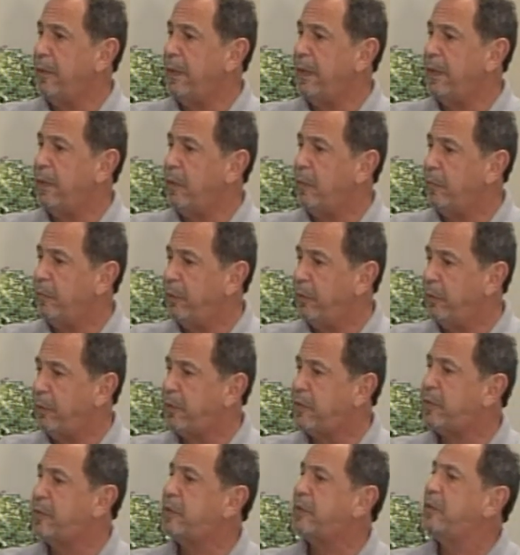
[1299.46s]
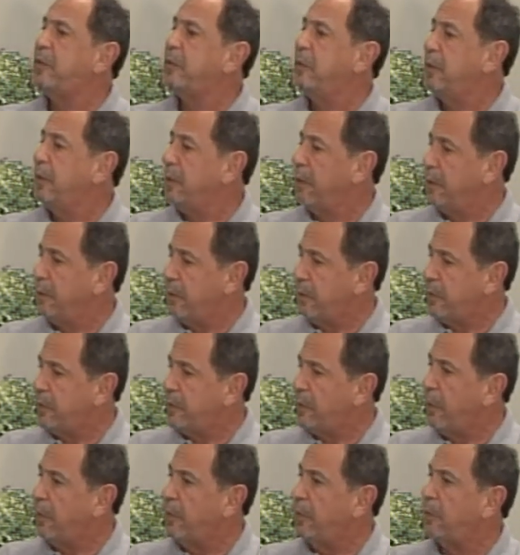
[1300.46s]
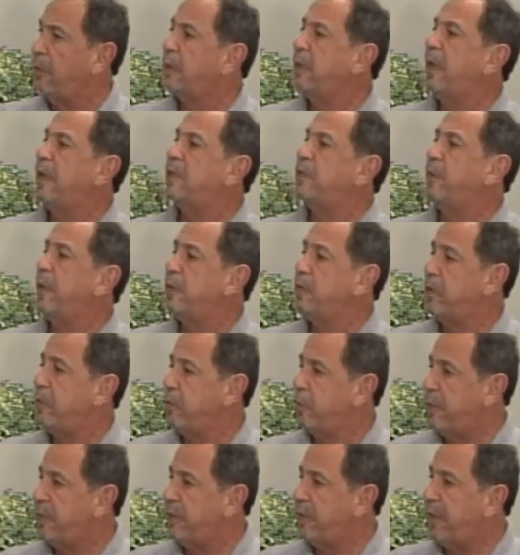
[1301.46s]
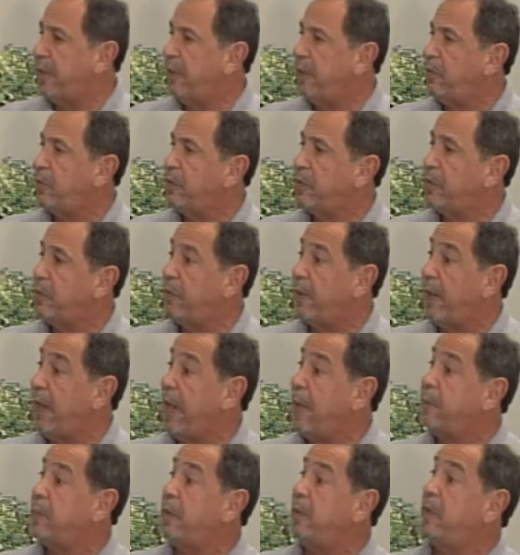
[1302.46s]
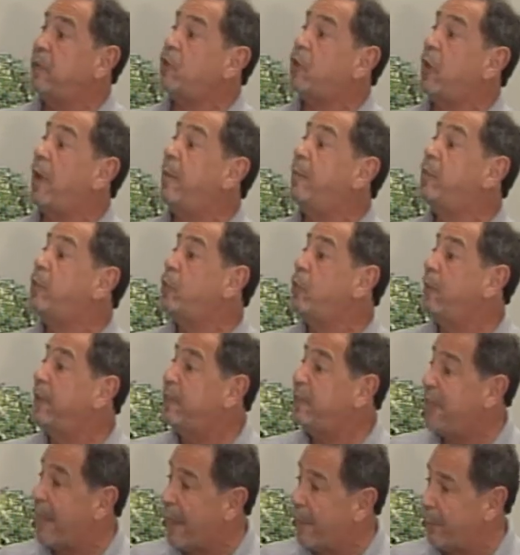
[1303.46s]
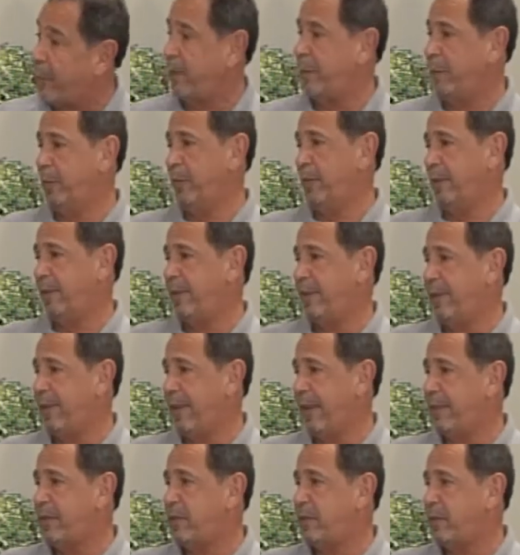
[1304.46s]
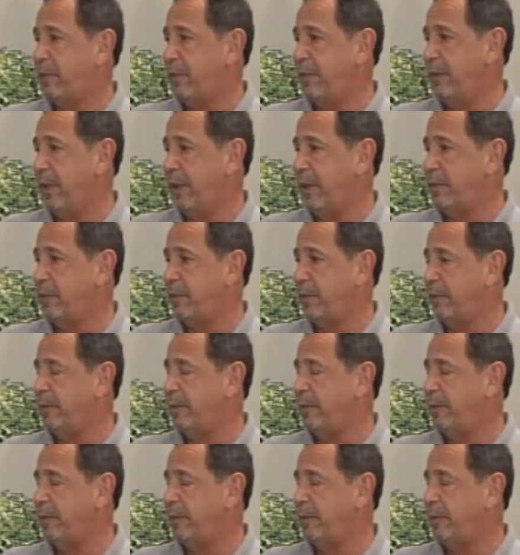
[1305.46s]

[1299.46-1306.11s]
getting books sold as much as was getting Christopher Hampton the job to adapt the book. That's, I see. That's so